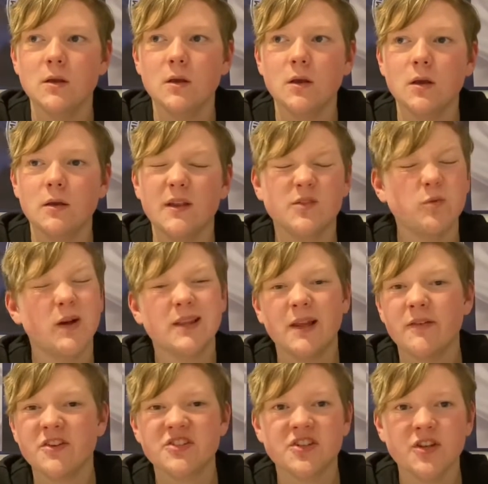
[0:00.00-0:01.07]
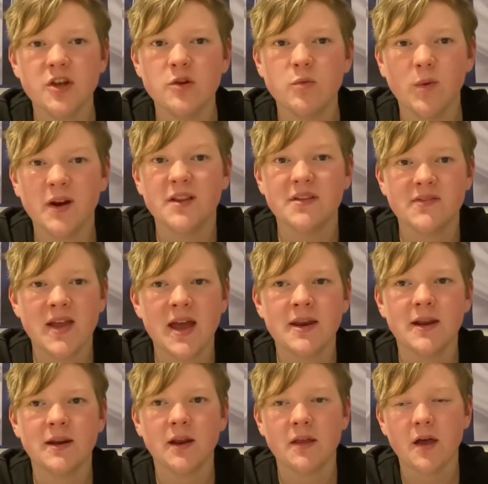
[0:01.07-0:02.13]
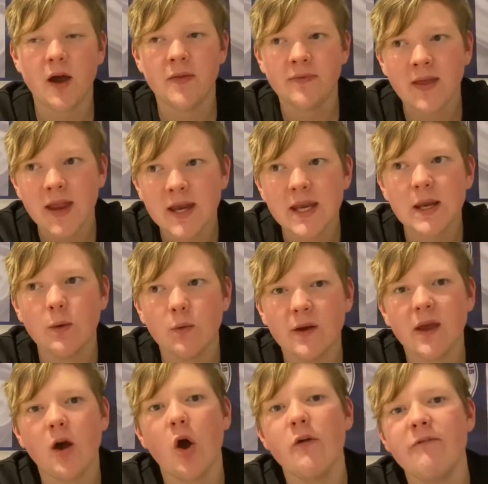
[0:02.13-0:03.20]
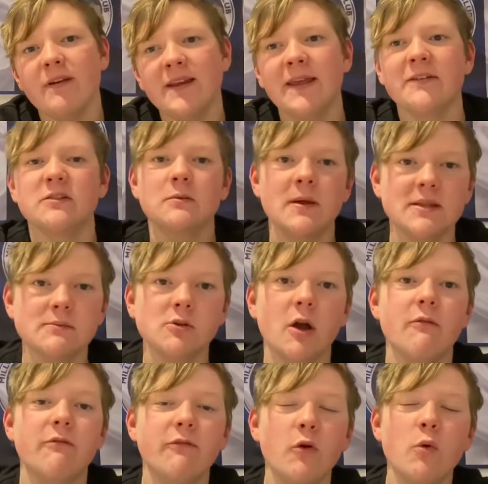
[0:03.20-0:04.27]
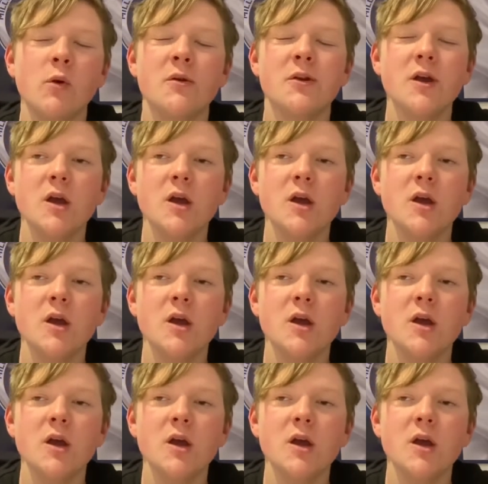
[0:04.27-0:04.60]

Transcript: That's what I'd love us to do, win at the Den, and then it will hopefully give us momentum going forward.